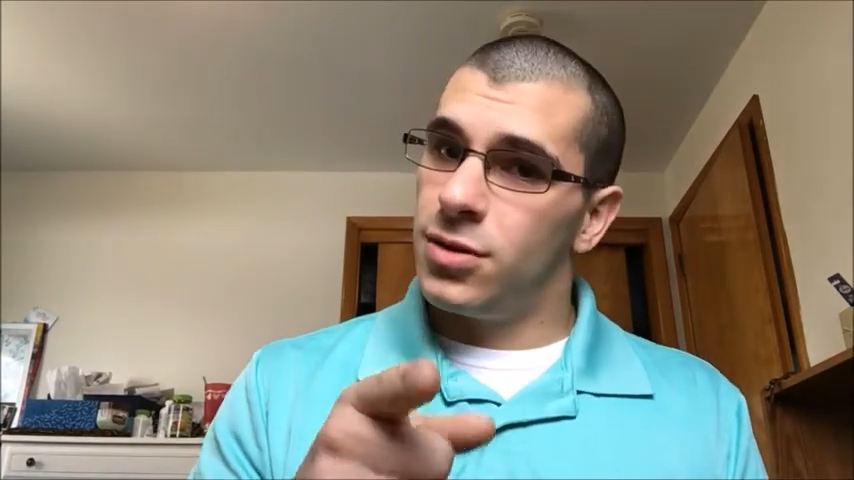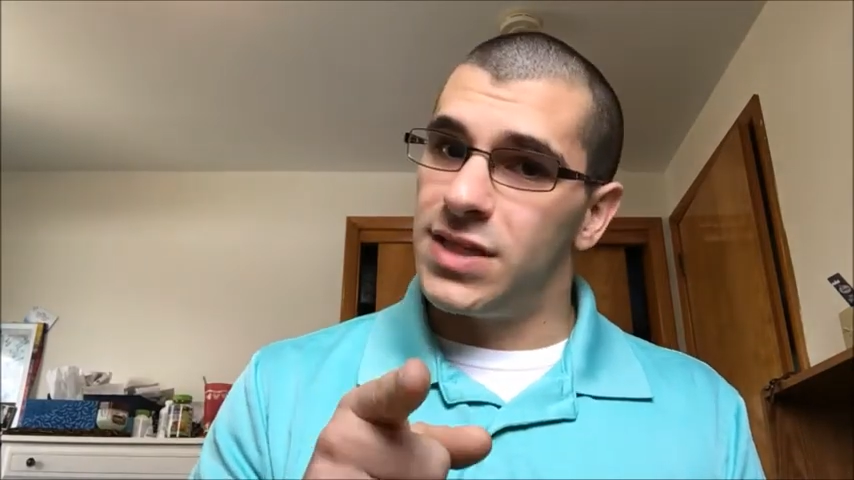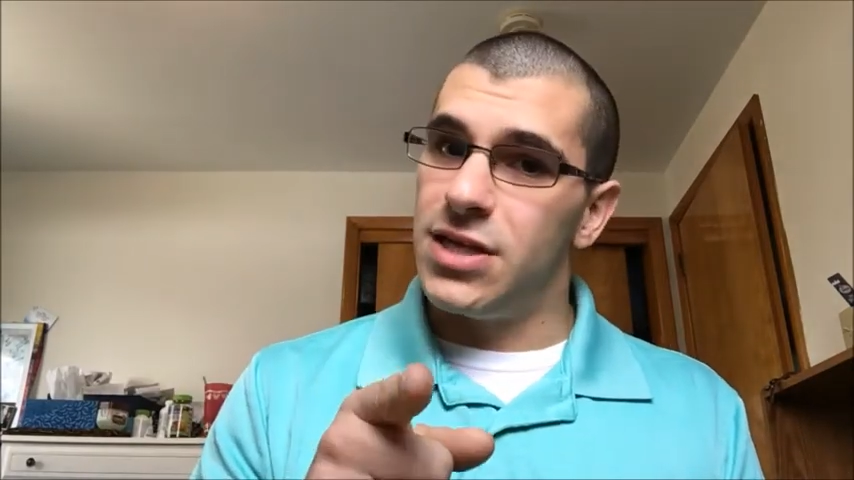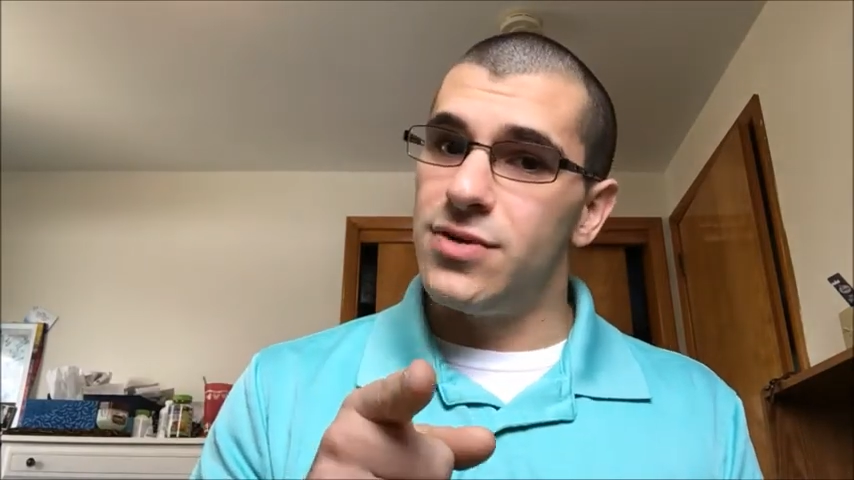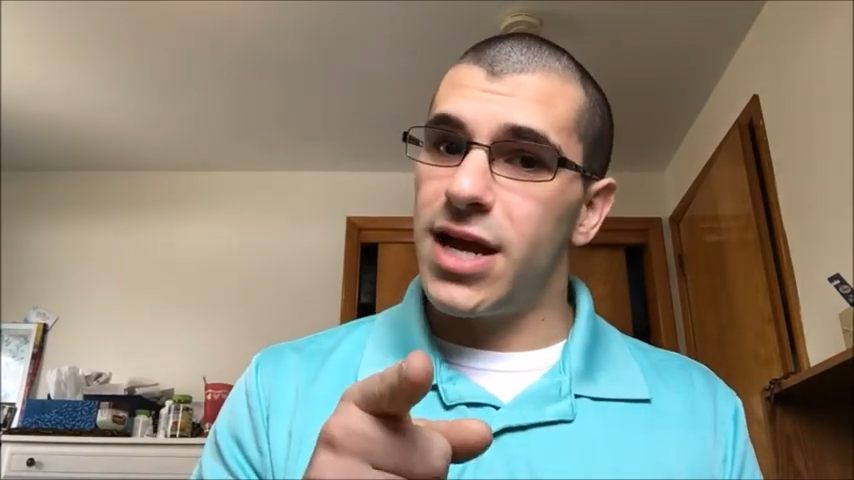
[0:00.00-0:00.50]

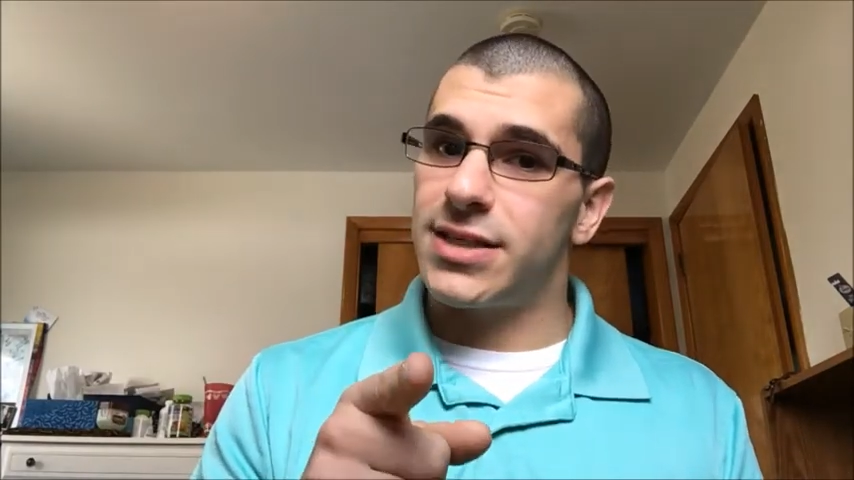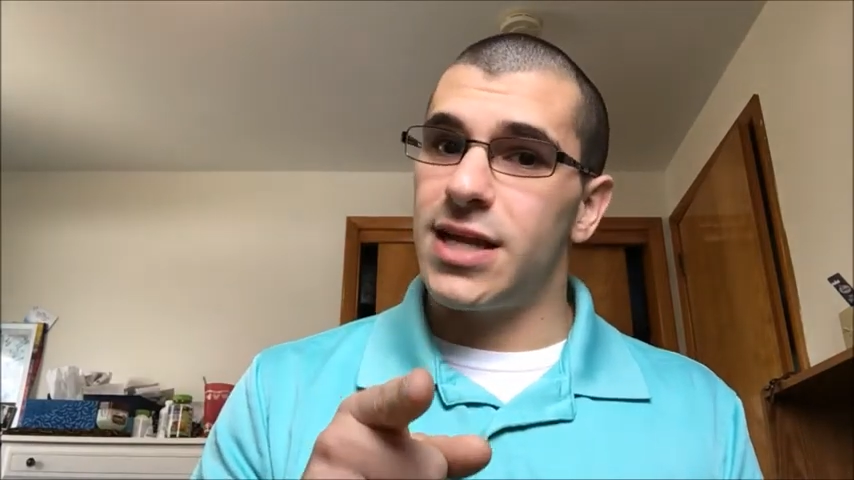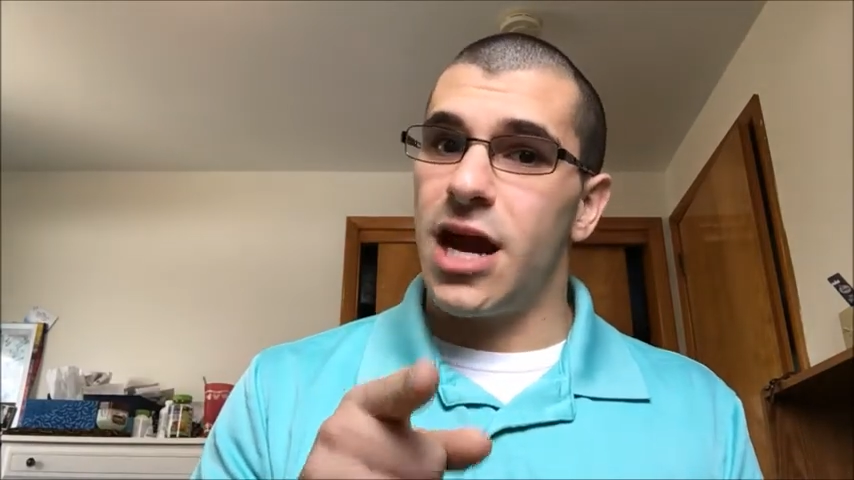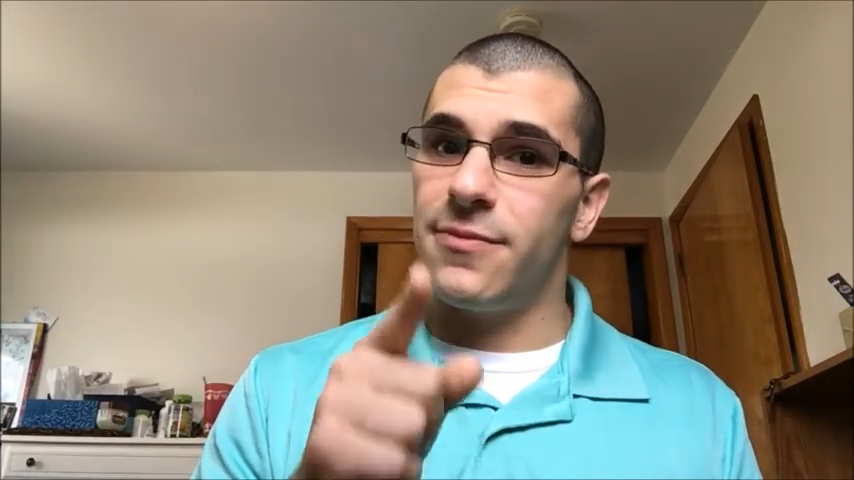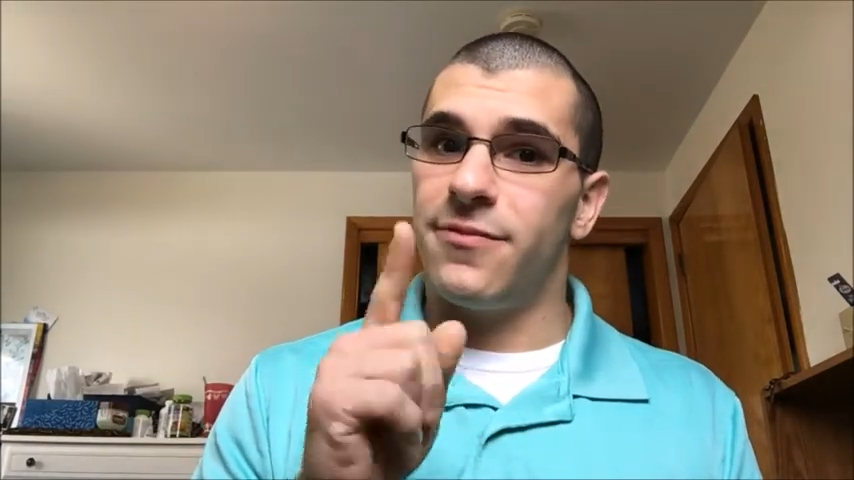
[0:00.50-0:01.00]
See you next
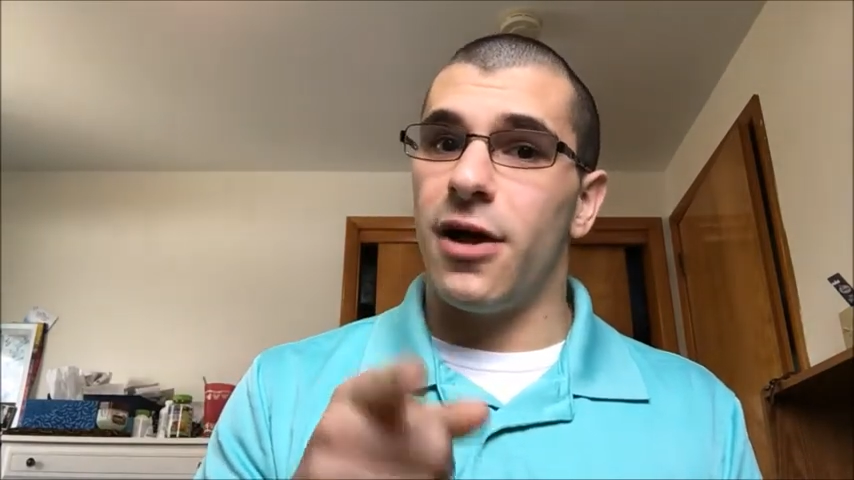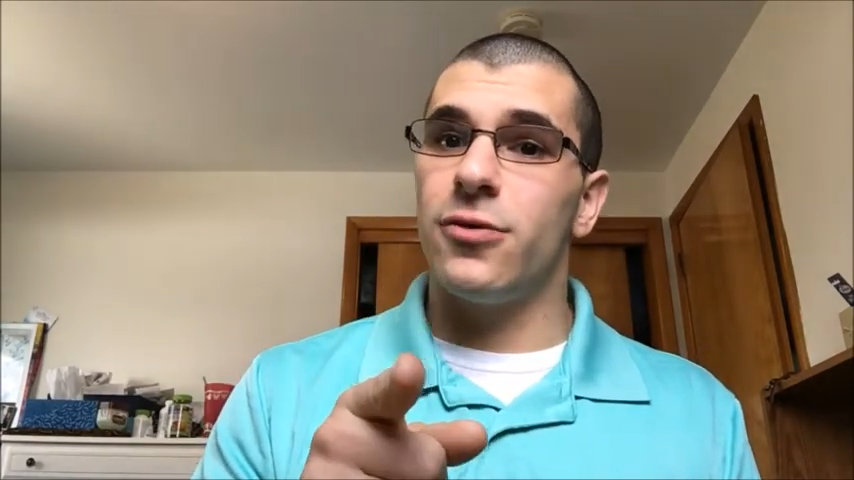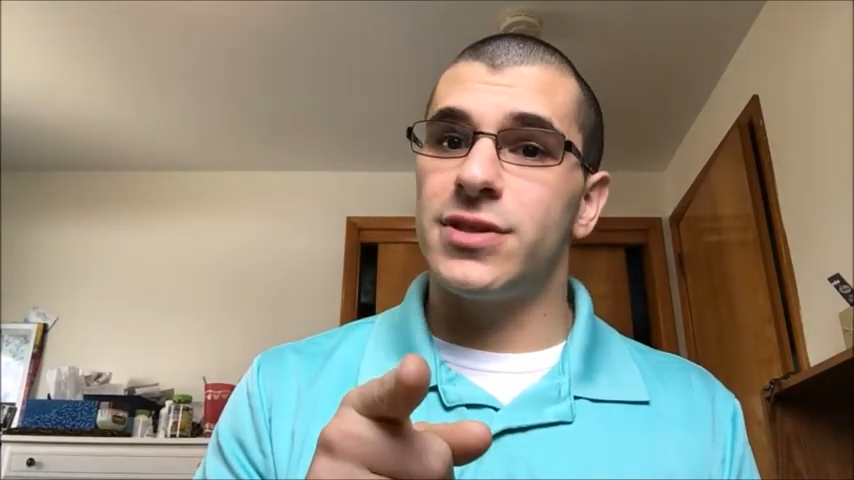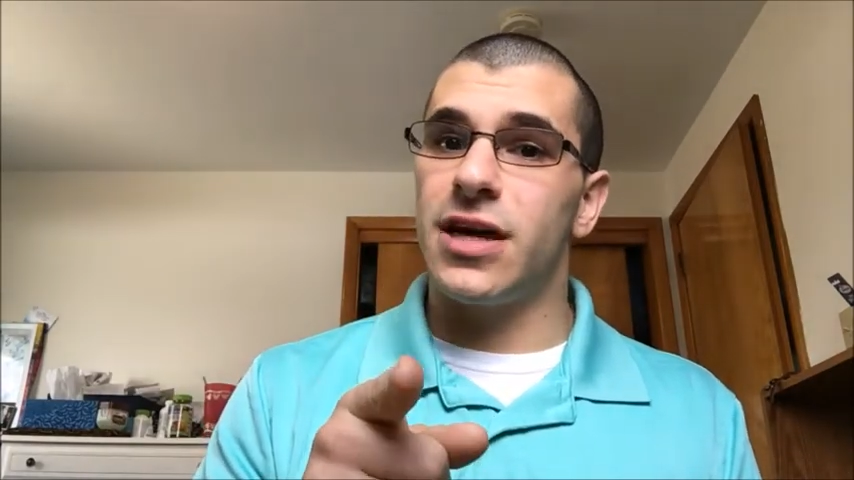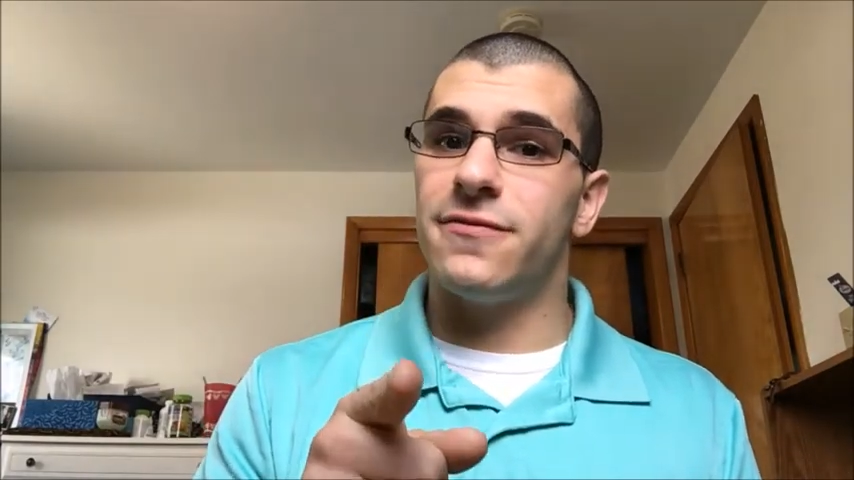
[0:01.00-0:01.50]
time.
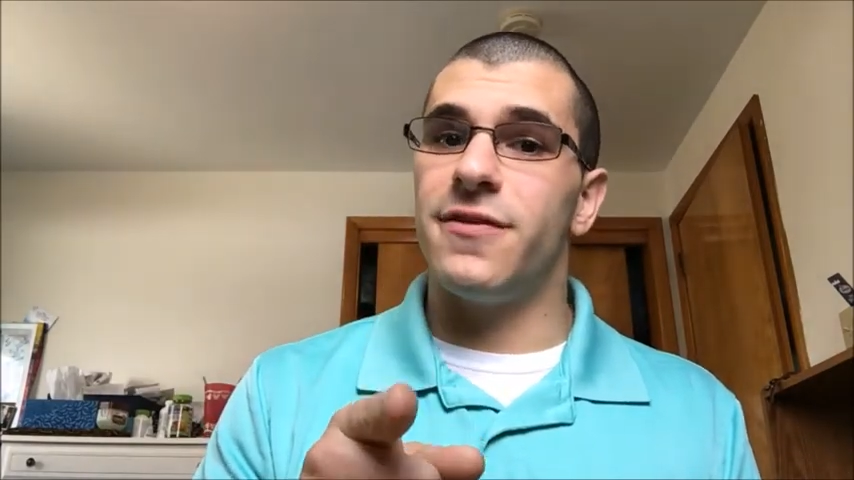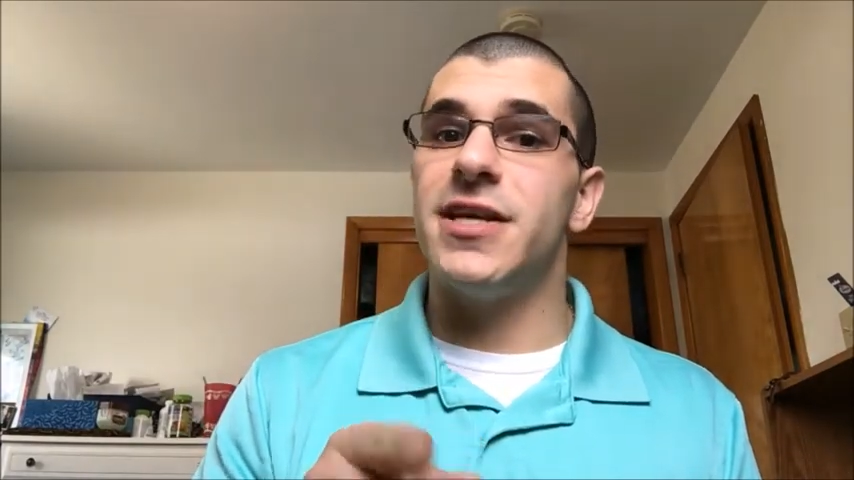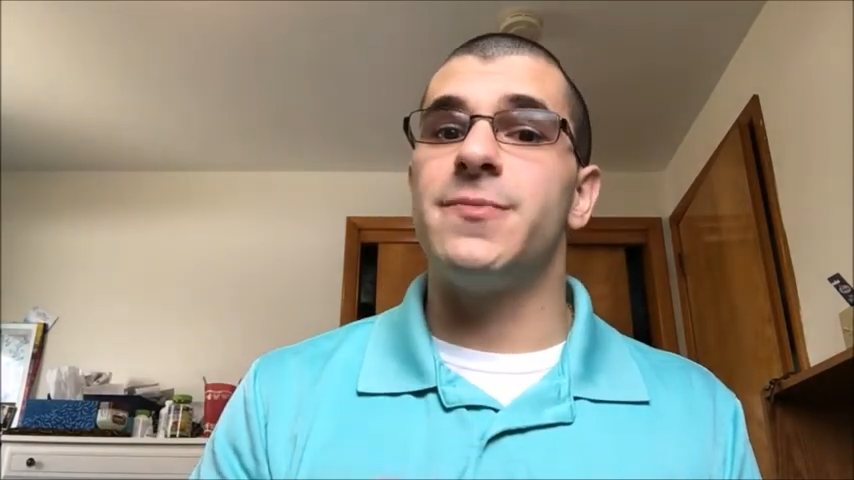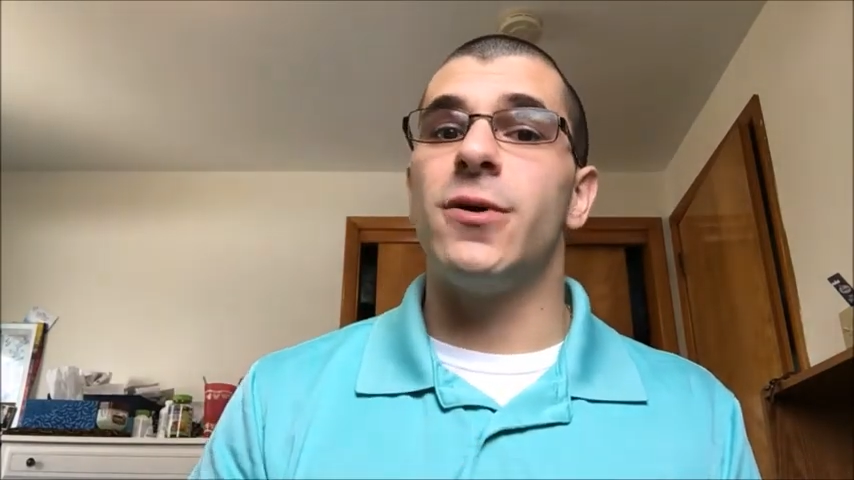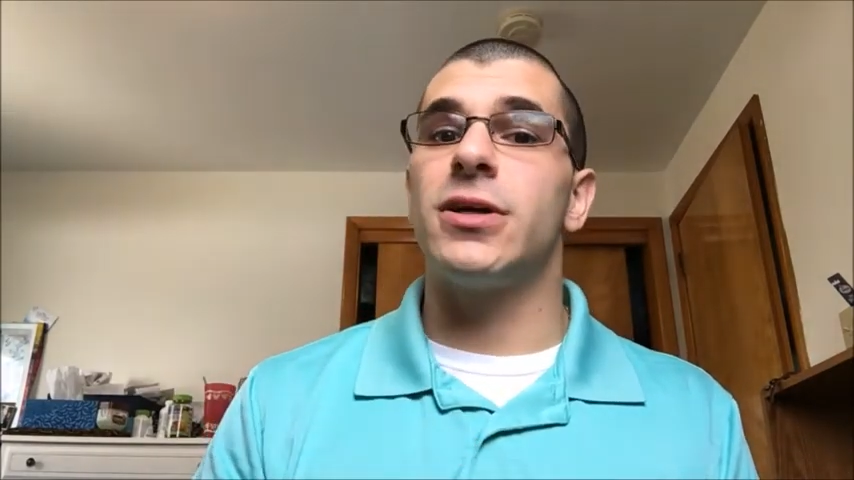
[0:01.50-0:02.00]
Follow us on
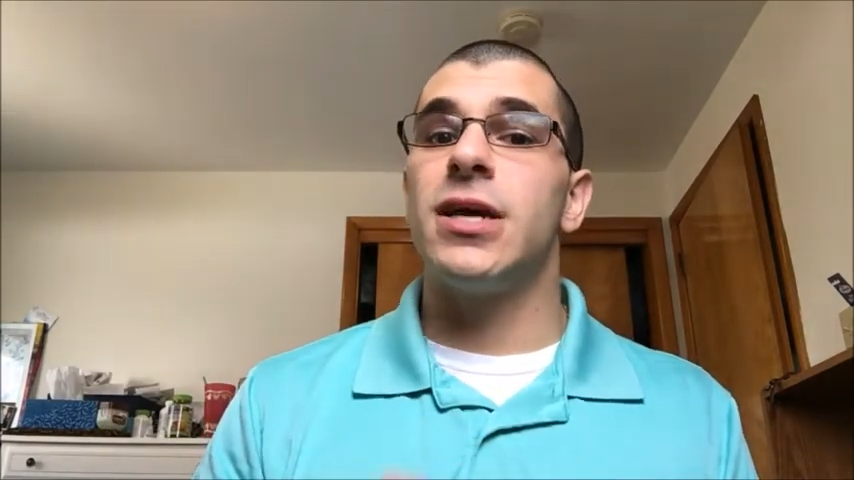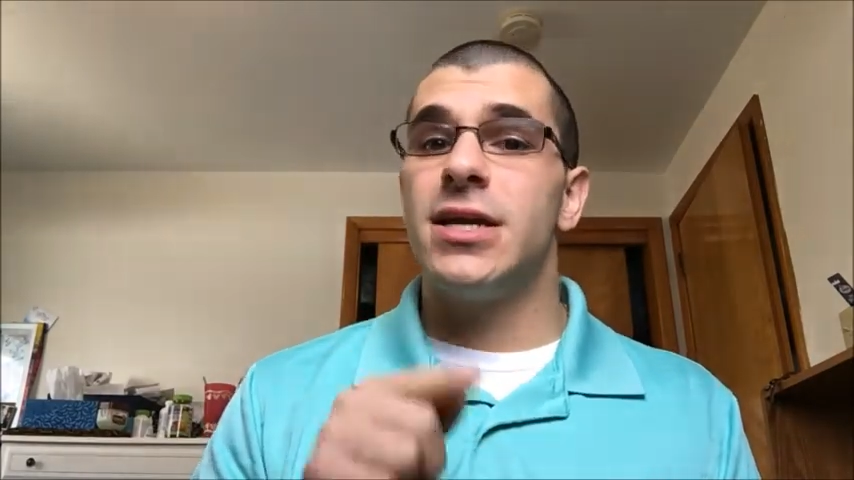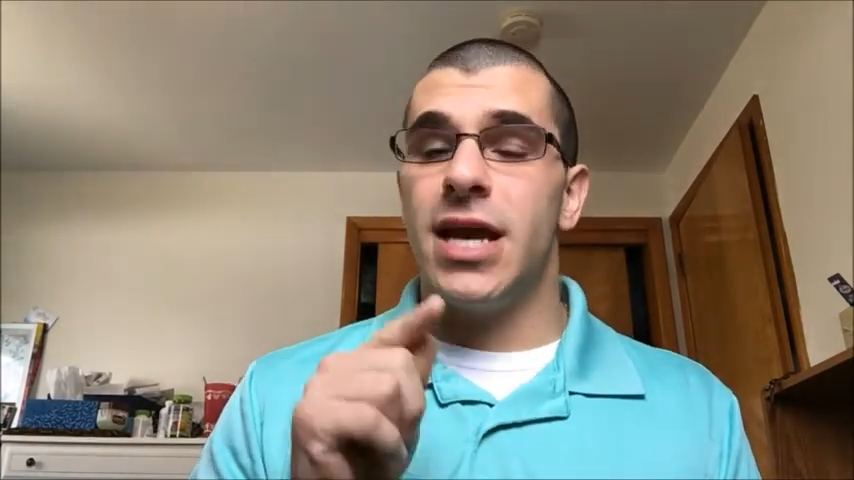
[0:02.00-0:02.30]
Facebook